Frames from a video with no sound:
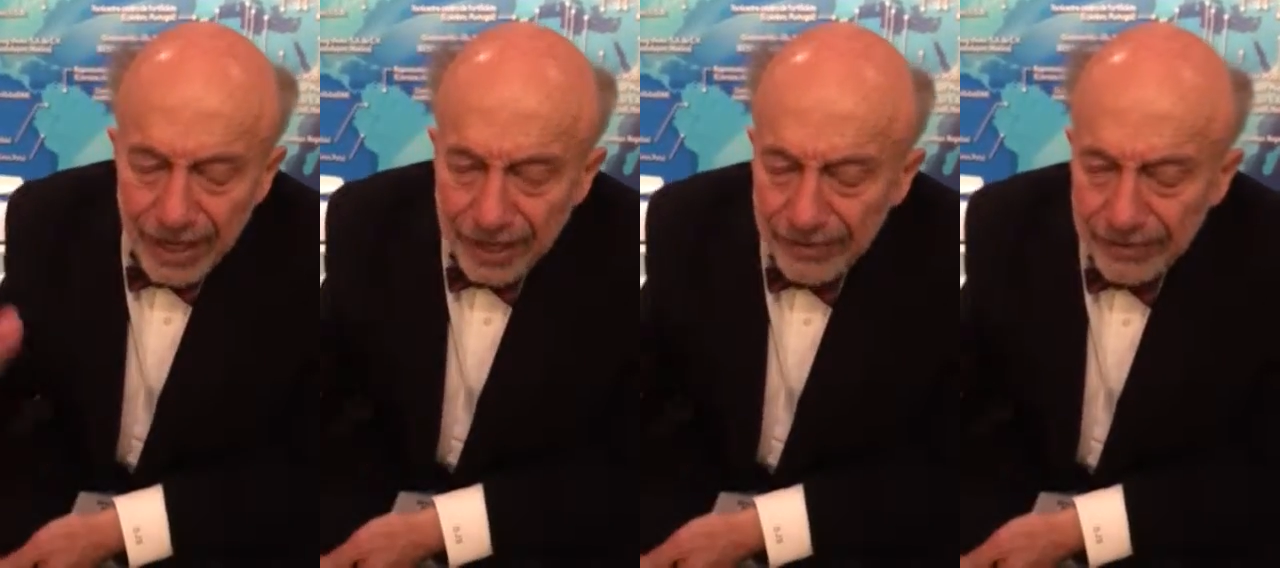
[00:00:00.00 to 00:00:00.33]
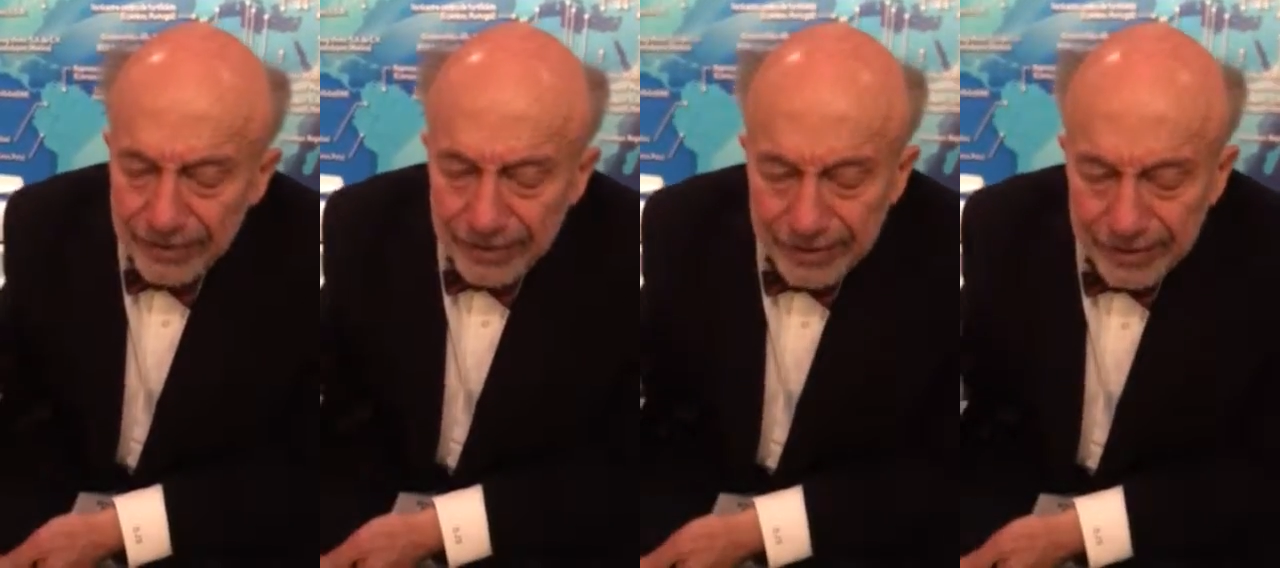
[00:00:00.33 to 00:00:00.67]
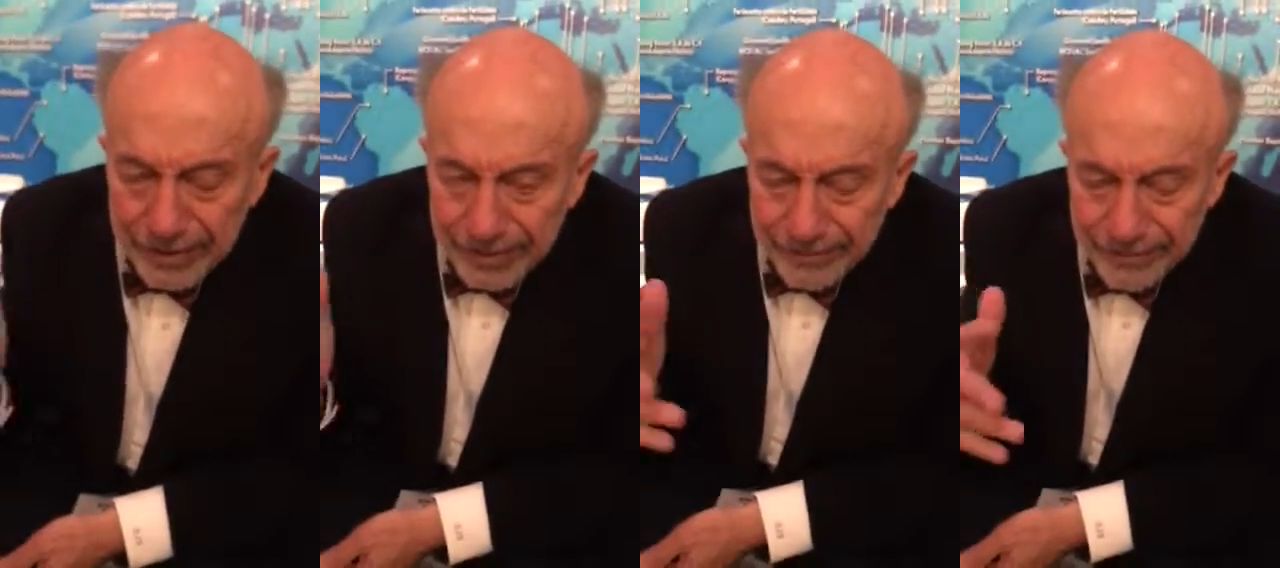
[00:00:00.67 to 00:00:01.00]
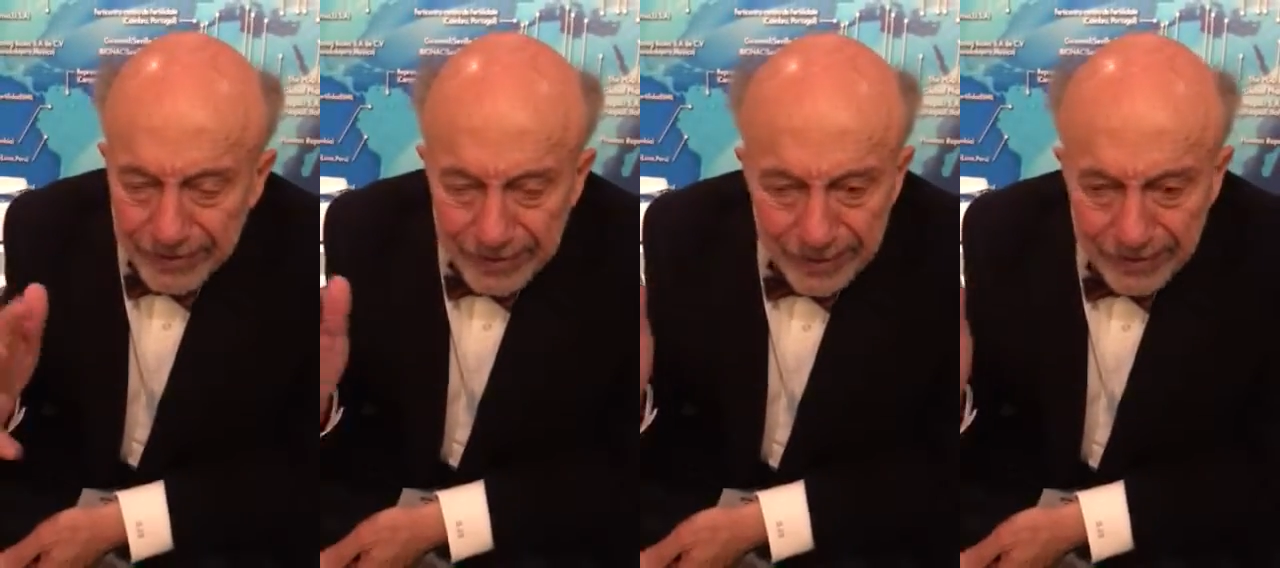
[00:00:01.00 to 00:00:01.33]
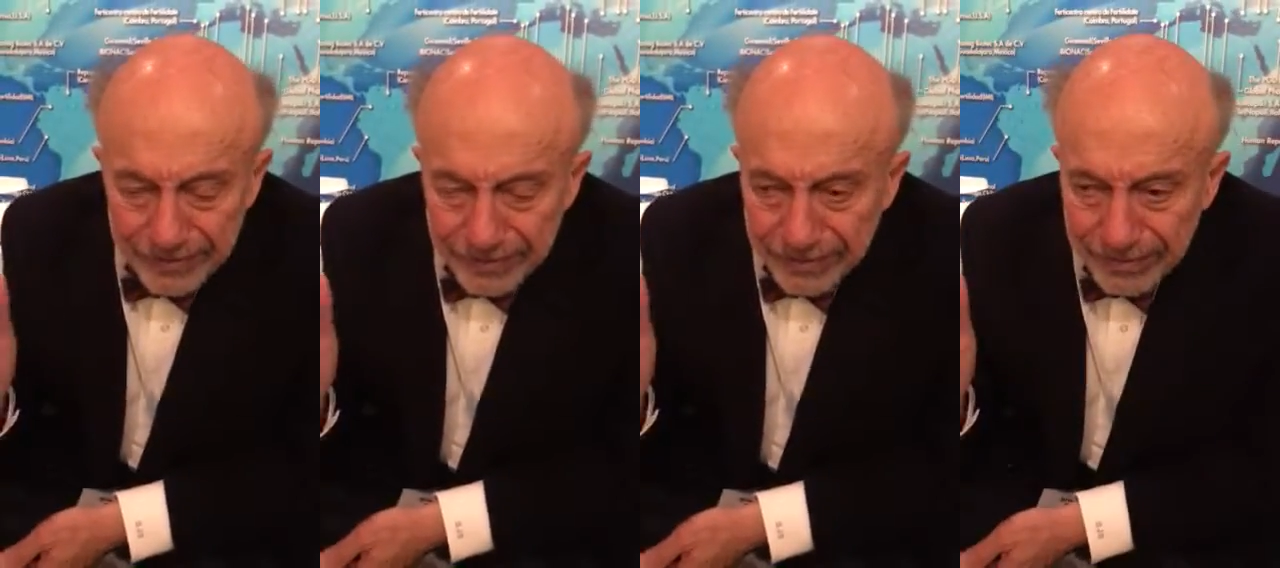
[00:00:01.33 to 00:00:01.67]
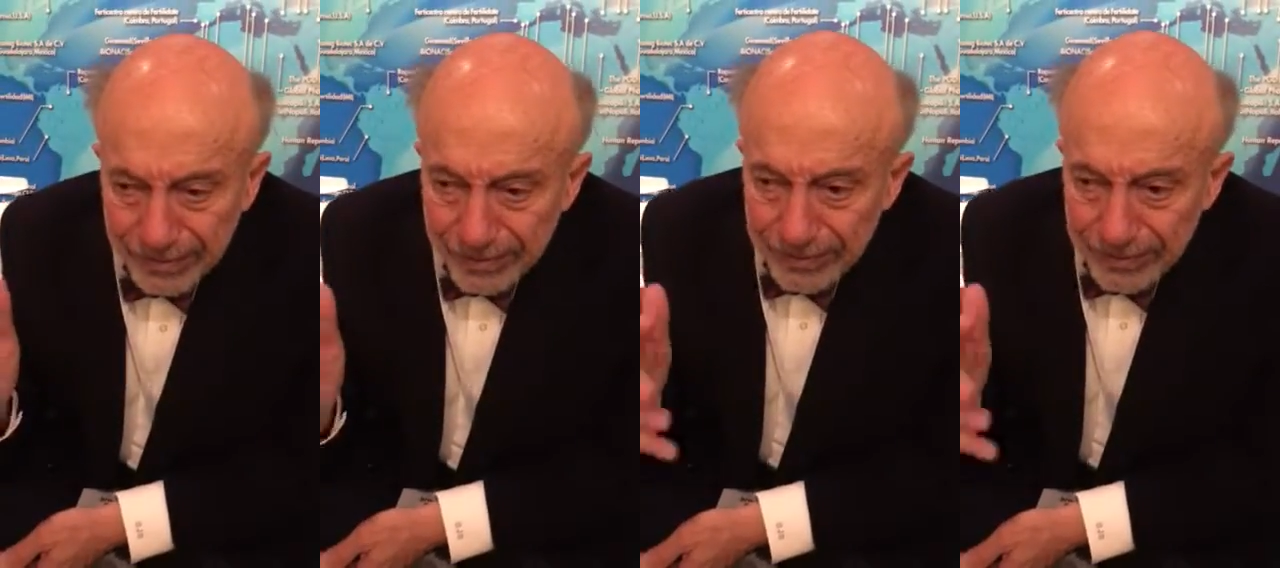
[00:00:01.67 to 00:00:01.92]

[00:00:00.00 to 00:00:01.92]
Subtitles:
I don't need to have 10 or